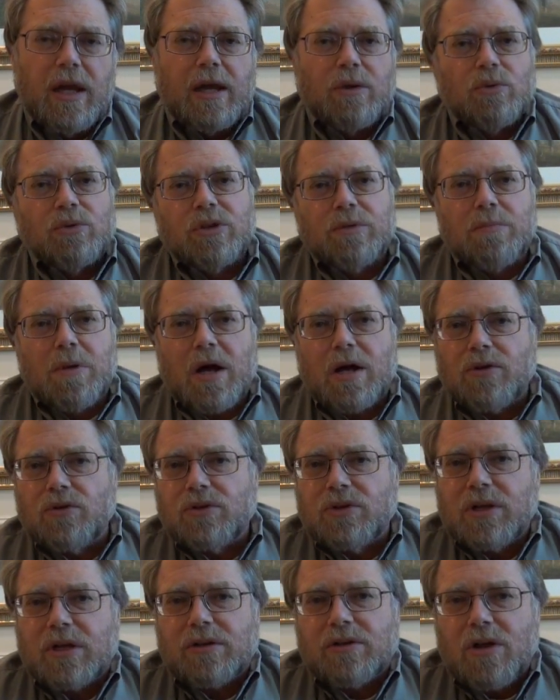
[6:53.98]
And with the
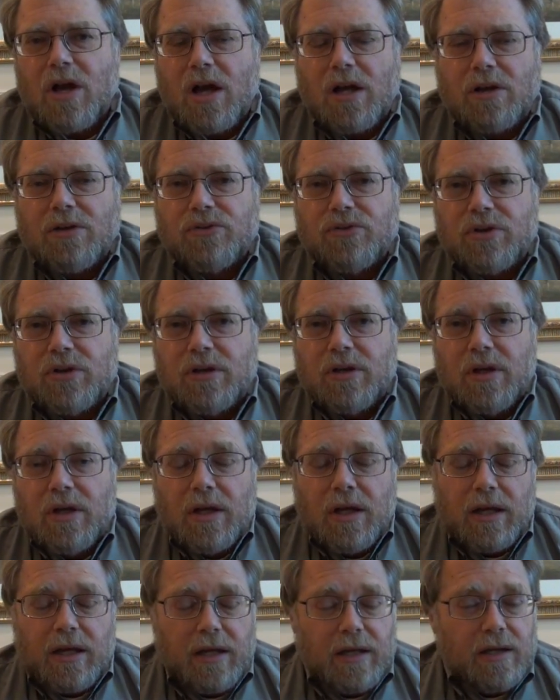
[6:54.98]
modern technology,
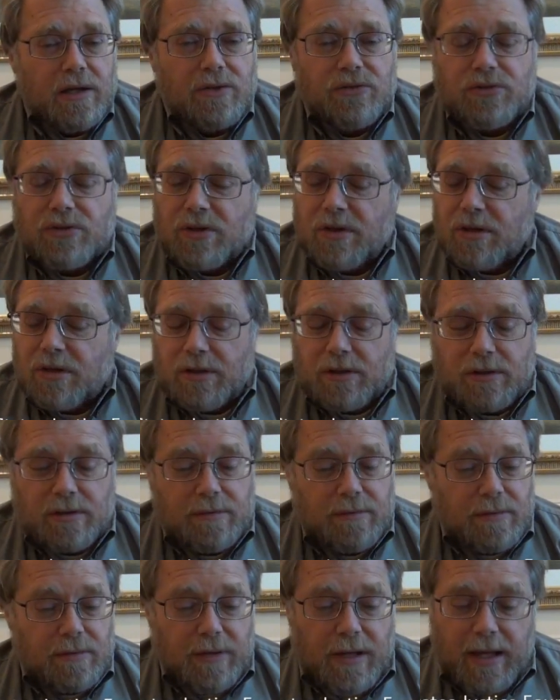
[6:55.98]
it is,
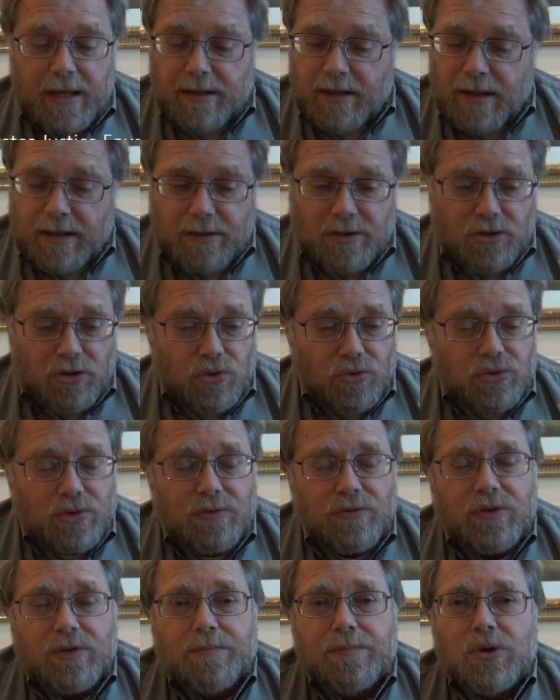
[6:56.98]
and the use
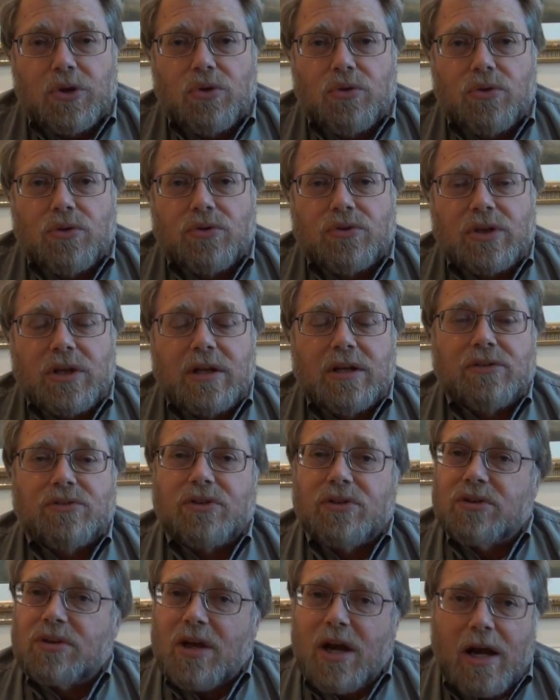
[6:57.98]
of computers, it
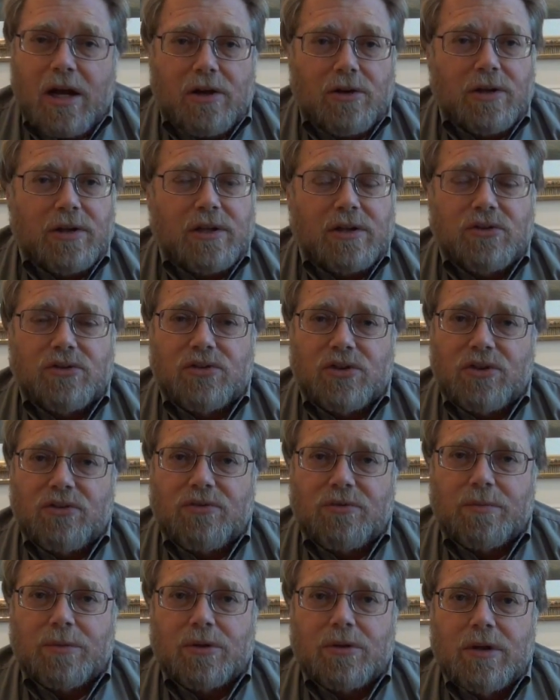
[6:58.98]
is entirely
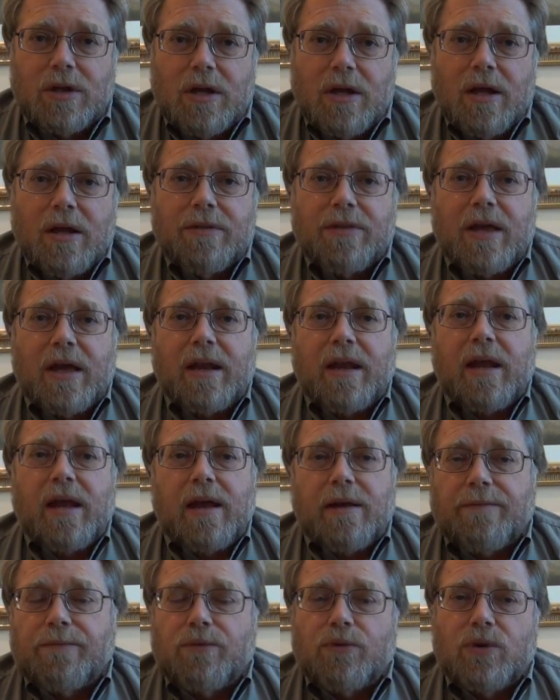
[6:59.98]
conceivable that
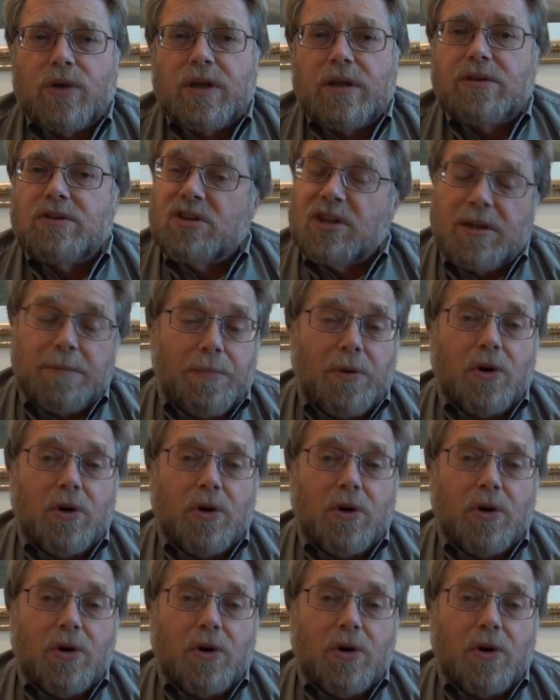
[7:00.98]
every Tea